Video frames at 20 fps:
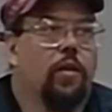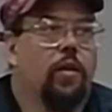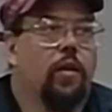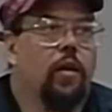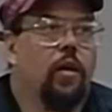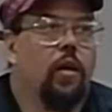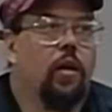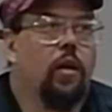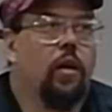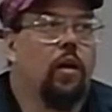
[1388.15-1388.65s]

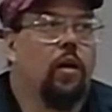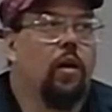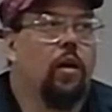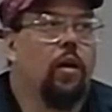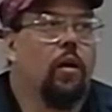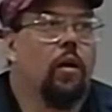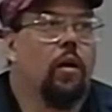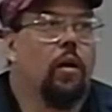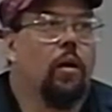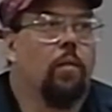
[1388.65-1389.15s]

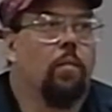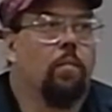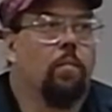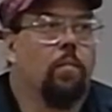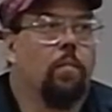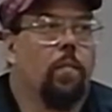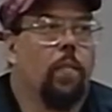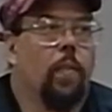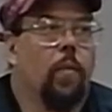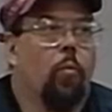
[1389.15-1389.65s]
The
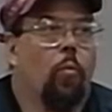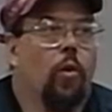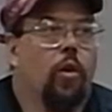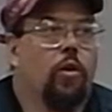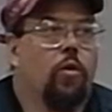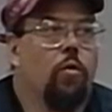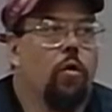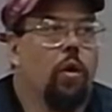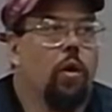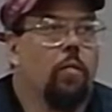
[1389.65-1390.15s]
um,
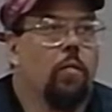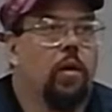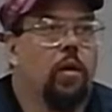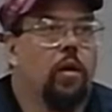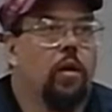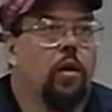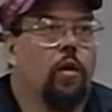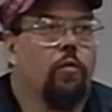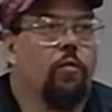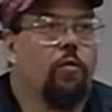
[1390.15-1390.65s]
when you come
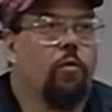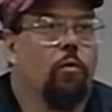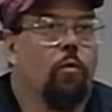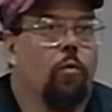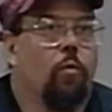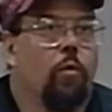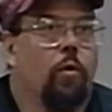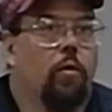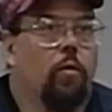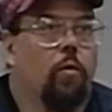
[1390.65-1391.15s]
in, if
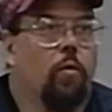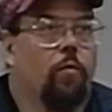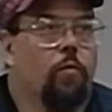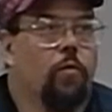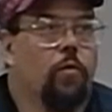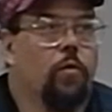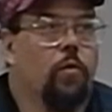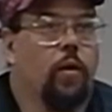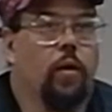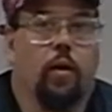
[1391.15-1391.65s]
you're a winter
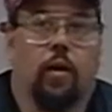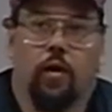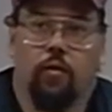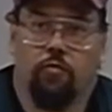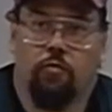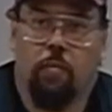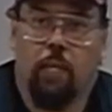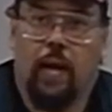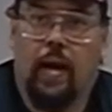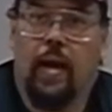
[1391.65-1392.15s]
over, you get an
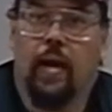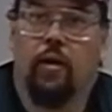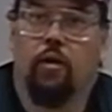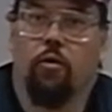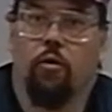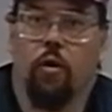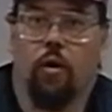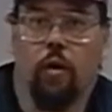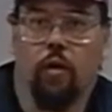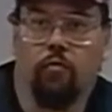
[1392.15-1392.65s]
extra bag and
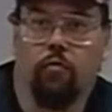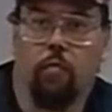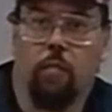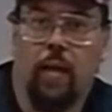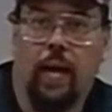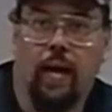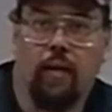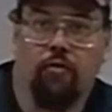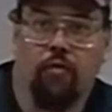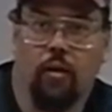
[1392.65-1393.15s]
you get an extra
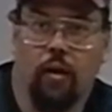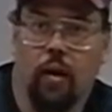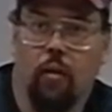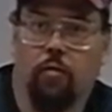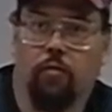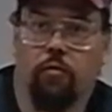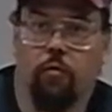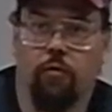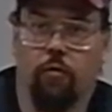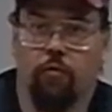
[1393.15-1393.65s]
baggage
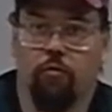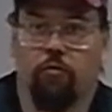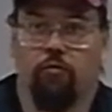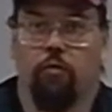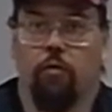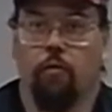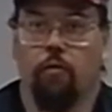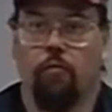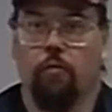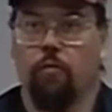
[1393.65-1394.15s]
allowance. If you're just
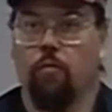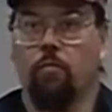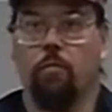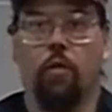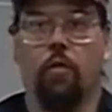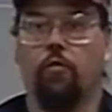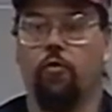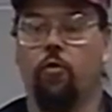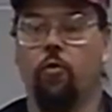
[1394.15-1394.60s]
there for a